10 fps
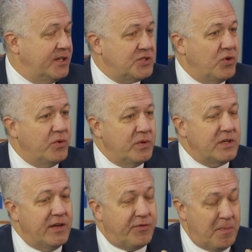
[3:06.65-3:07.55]
So
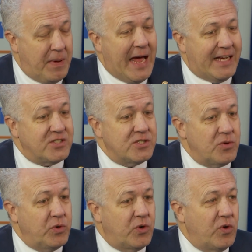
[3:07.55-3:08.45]
if it passes,
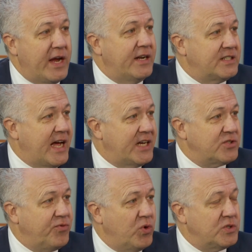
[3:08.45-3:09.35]
it would create a
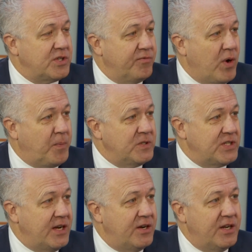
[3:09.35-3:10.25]
task force of
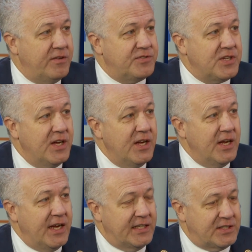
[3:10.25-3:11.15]
representatives
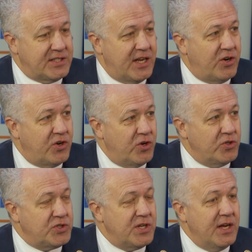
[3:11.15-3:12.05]
and
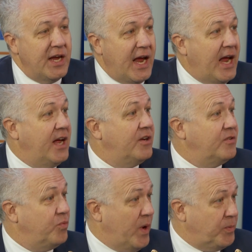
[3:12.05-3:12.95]
senators
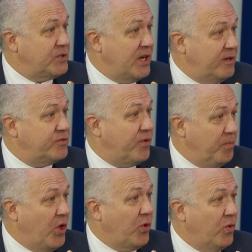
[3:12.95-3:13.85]
and representatives
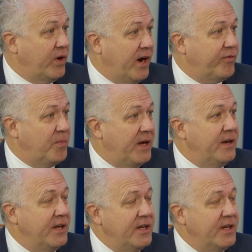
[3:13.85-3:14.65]
from local government